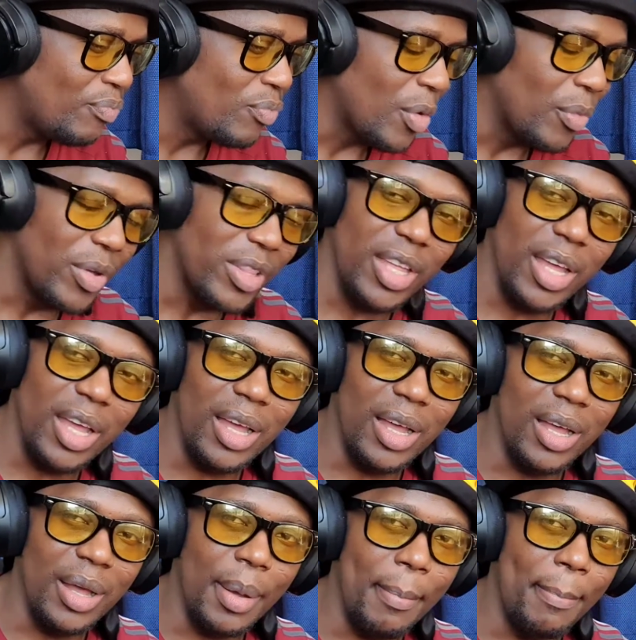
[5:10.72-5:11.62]
with
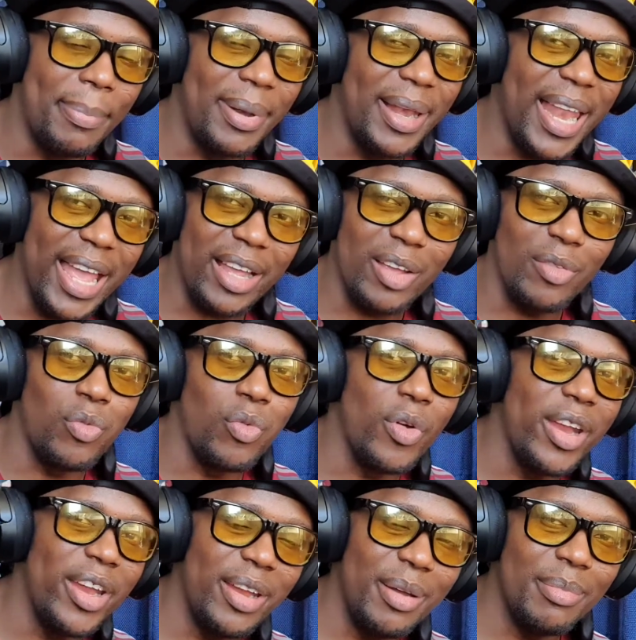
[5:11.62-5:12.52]
a black
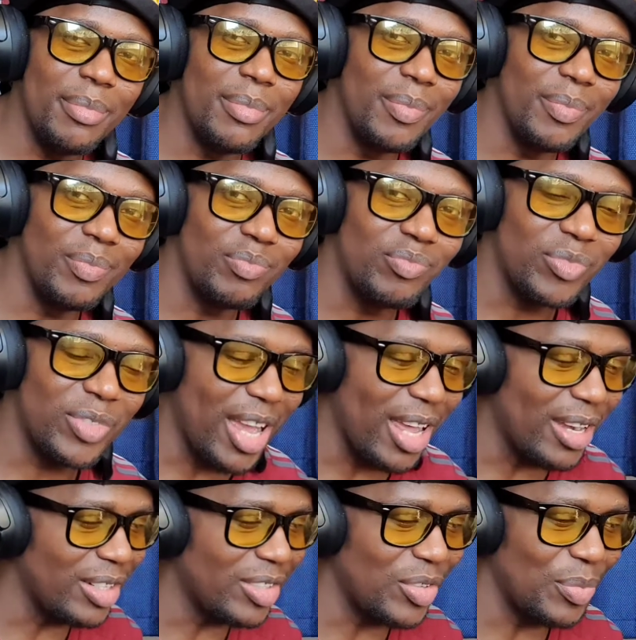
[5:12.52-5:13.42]
rim
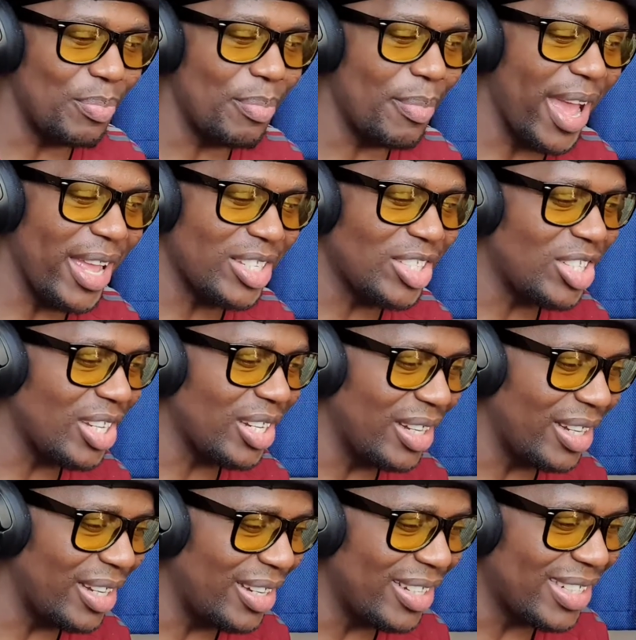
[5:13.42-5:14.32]
kind of to match
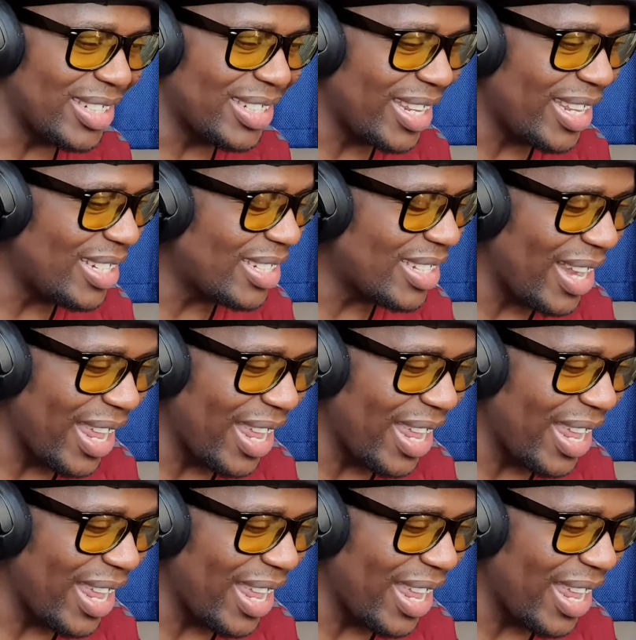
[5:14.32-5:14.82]
it in a sense.